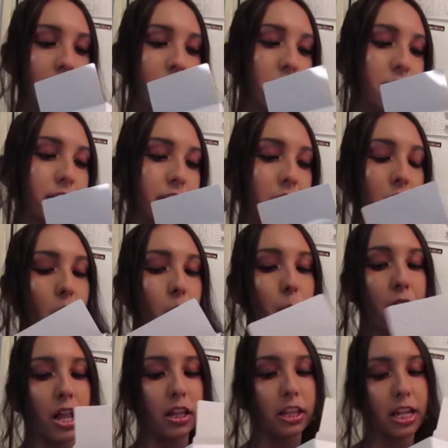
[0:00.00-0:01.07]
So
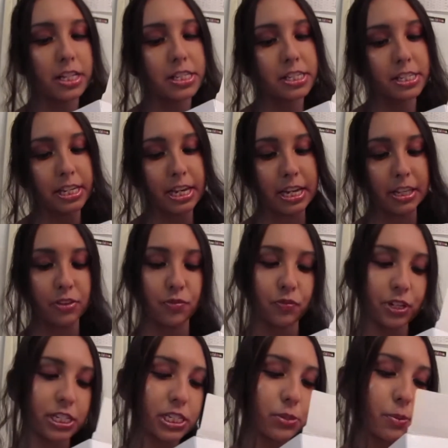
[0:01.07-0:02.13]
let's see. The
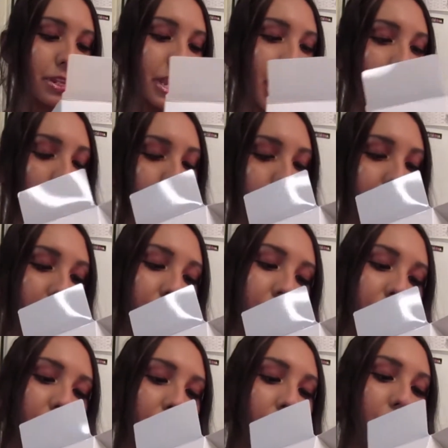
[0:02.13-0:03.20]
first one that I'm gonna
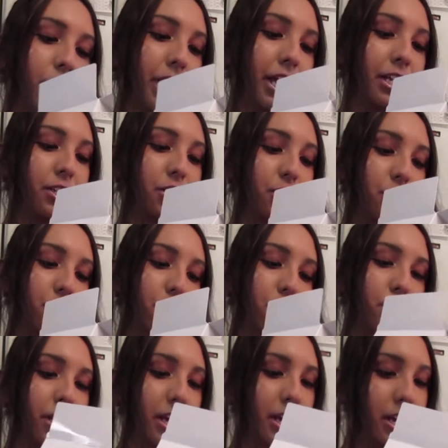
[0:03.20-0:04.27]
go into
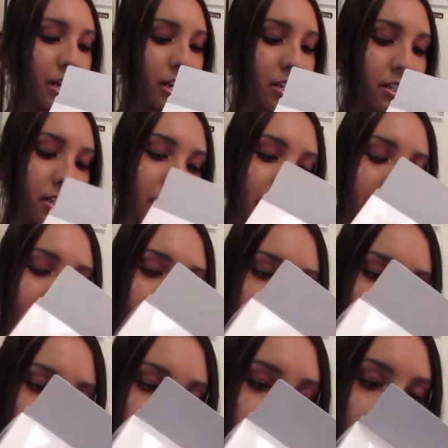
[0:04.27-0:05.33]
is, I
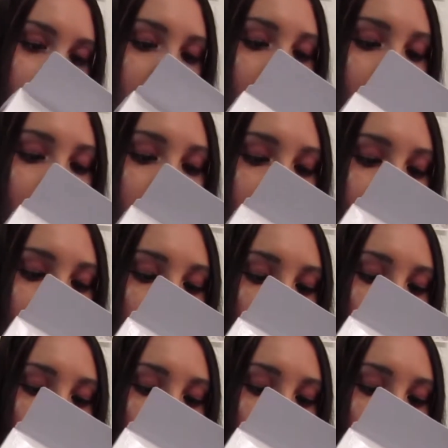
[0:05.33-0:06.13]
guess we'll try out the